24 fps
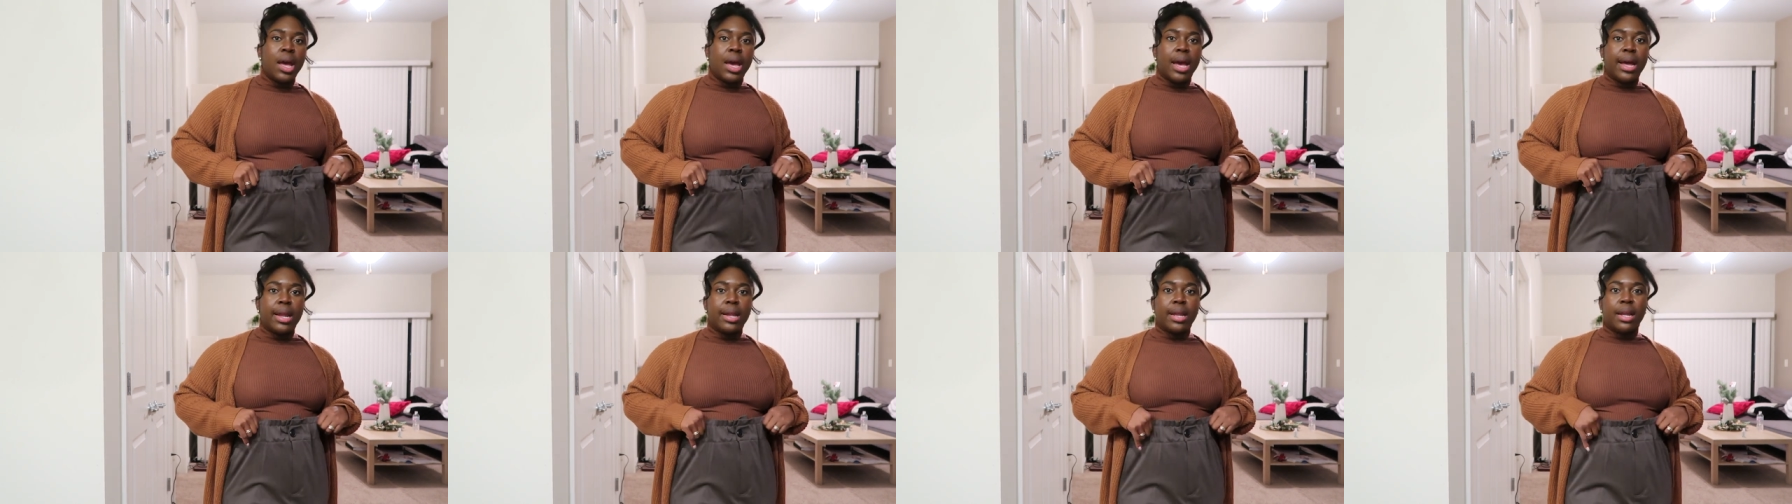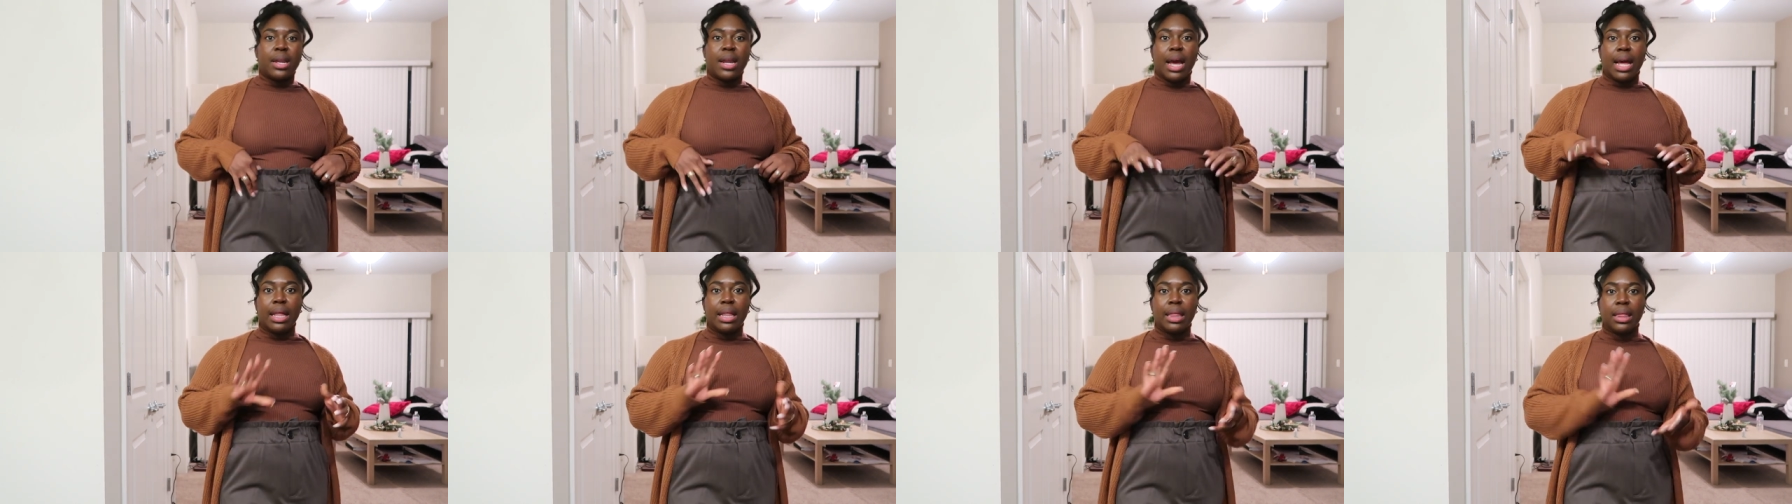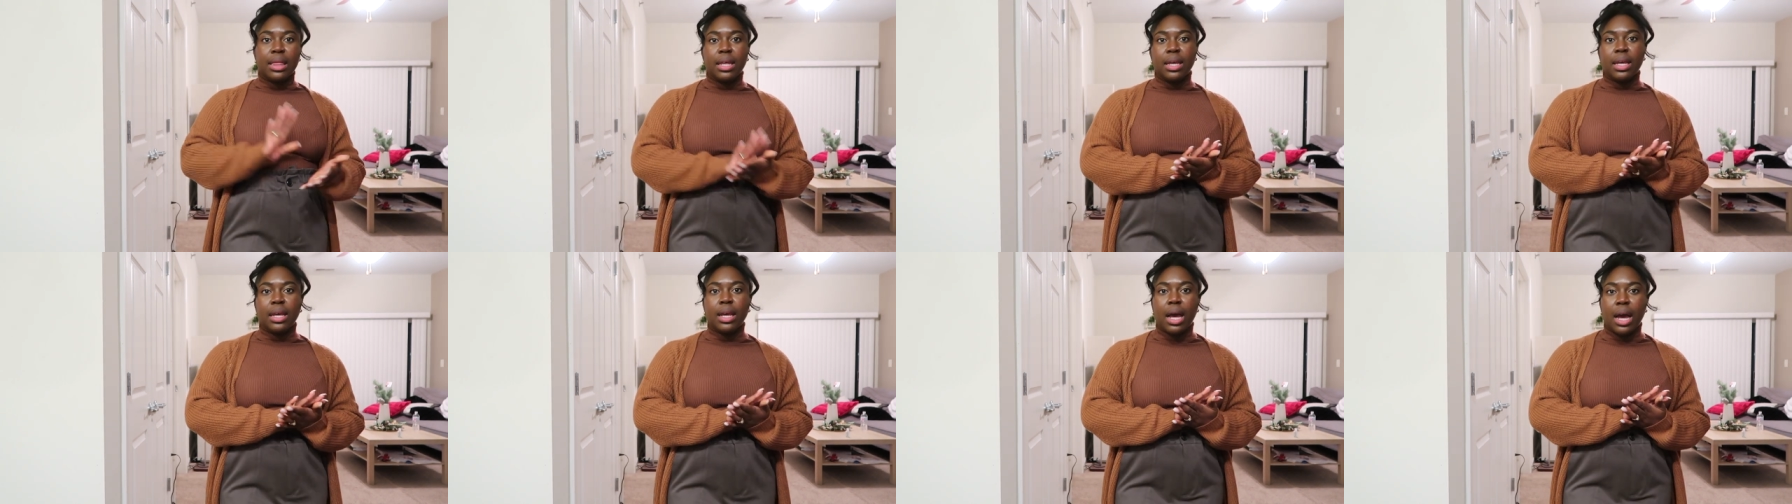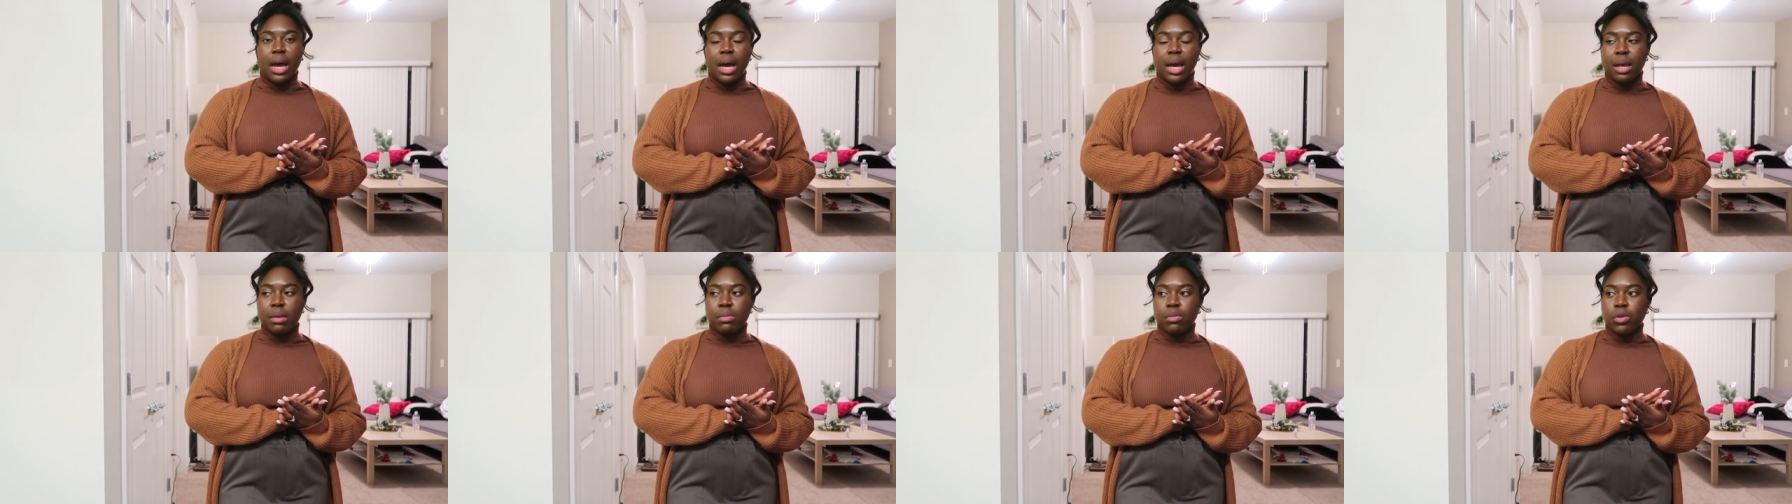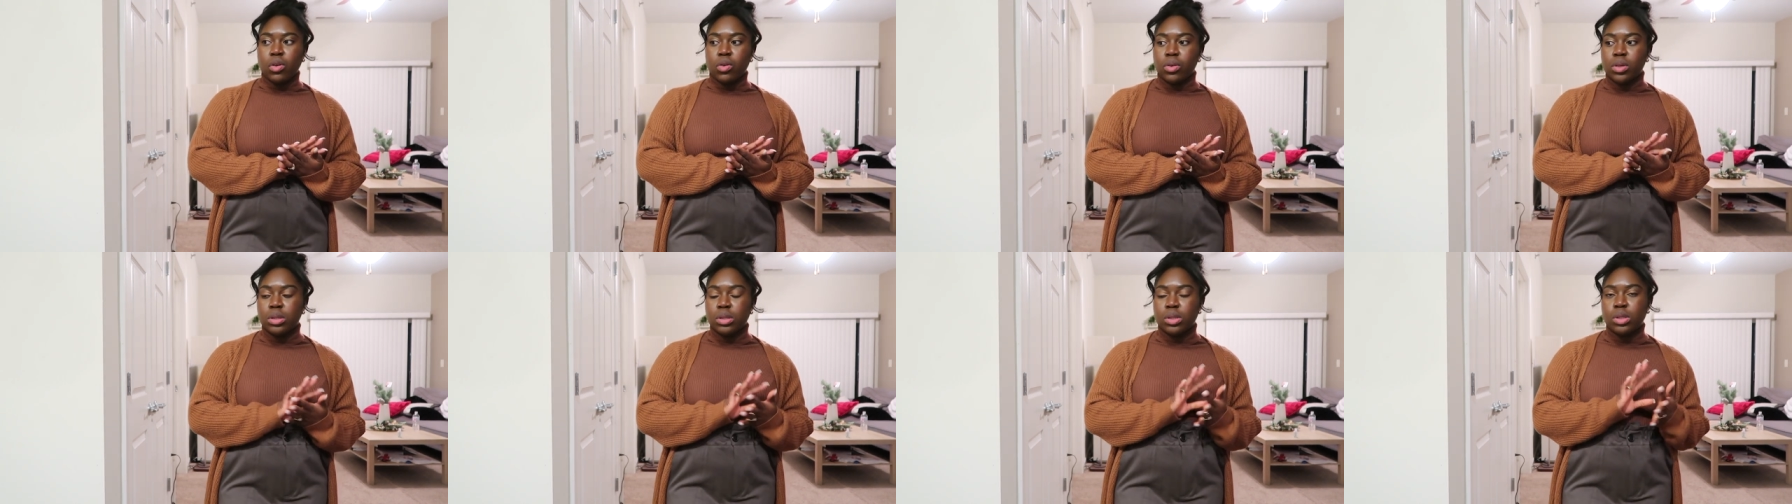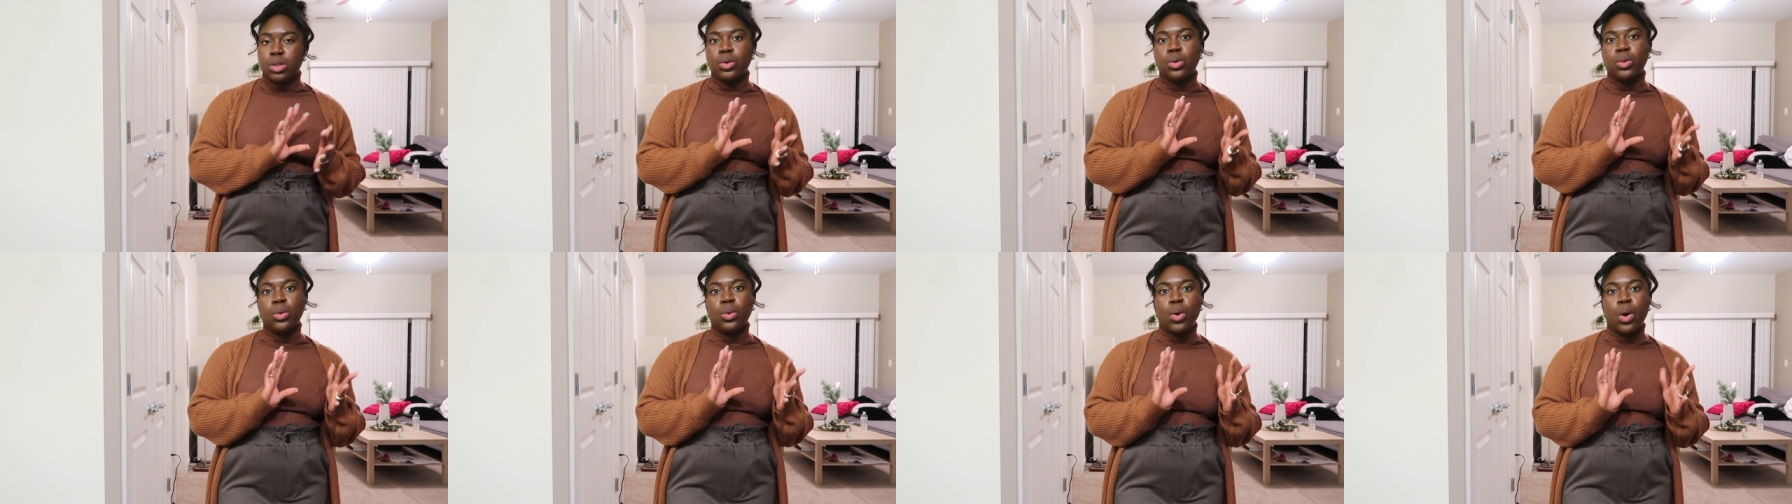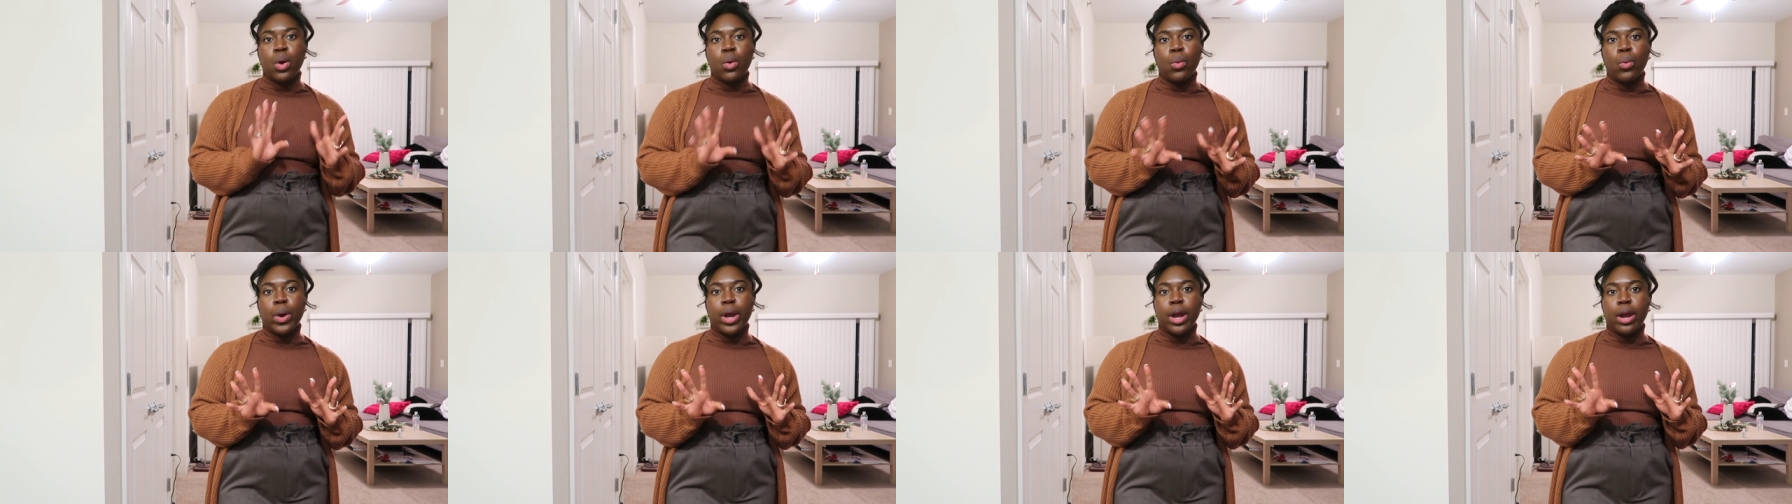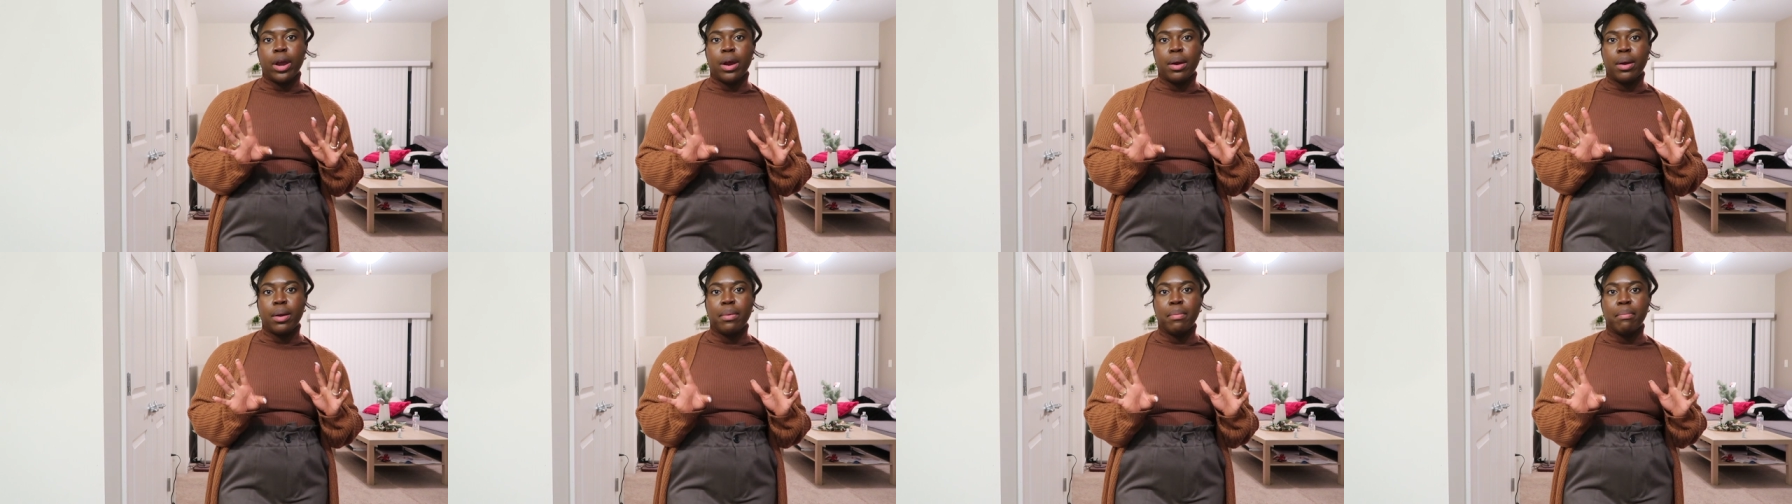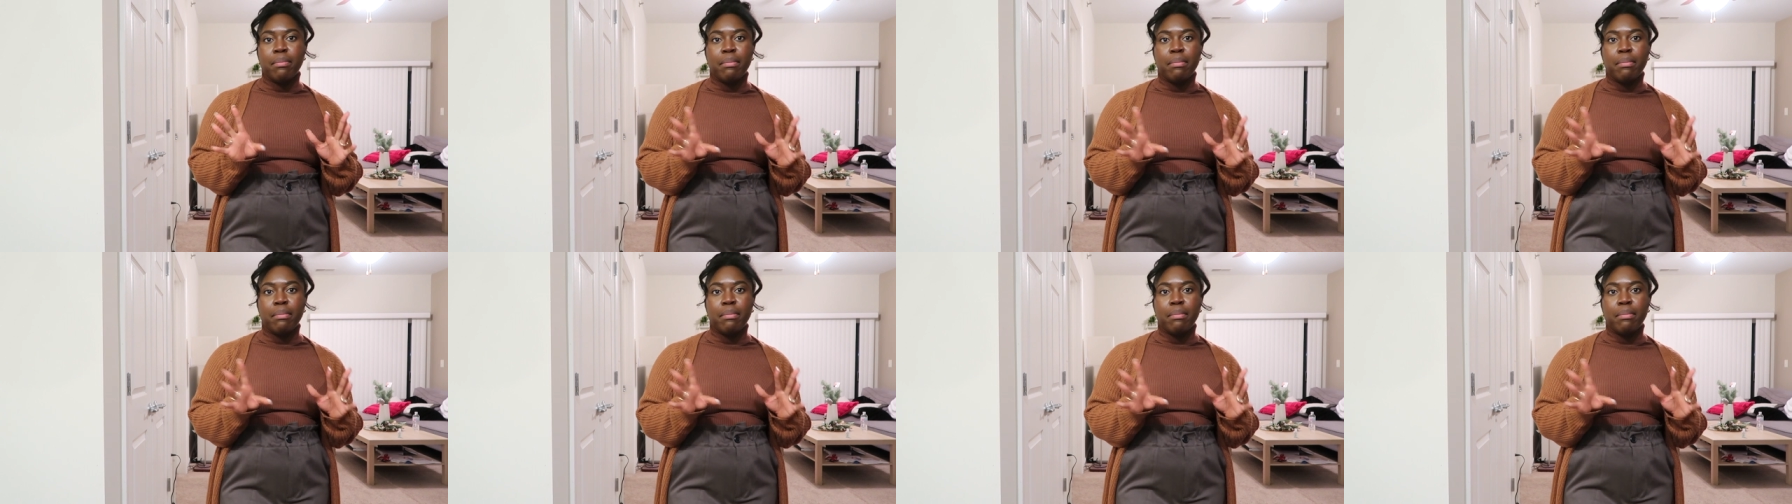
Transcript: and then I think I am going to wear